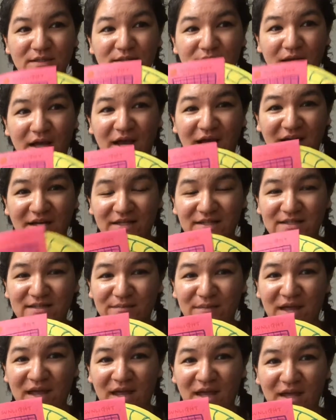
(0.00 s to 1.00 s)
I added some
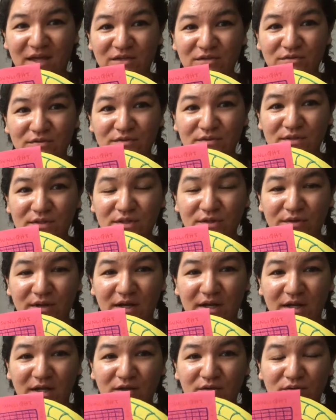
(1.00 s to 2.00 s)
handles so that
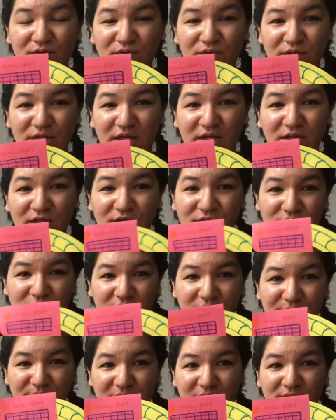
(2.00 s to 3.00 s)
I can hold it and use all the
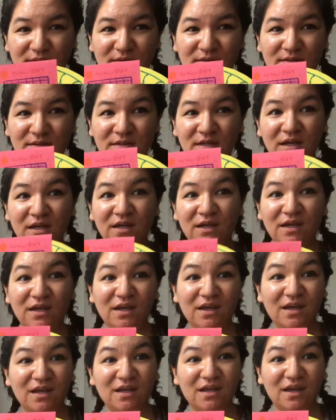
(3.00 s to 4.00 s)
buttons.
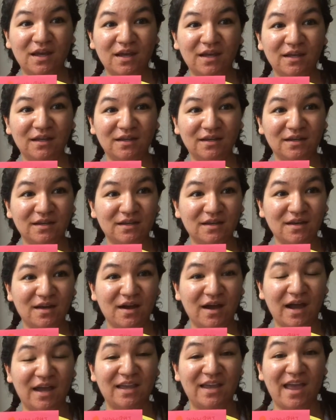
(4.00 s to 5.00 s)
And
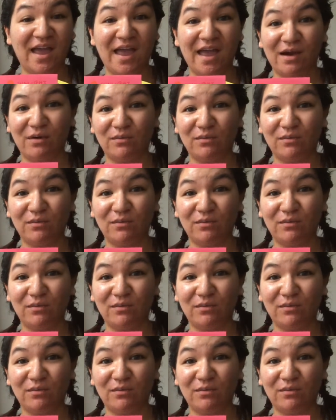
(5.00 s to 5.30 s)
I can't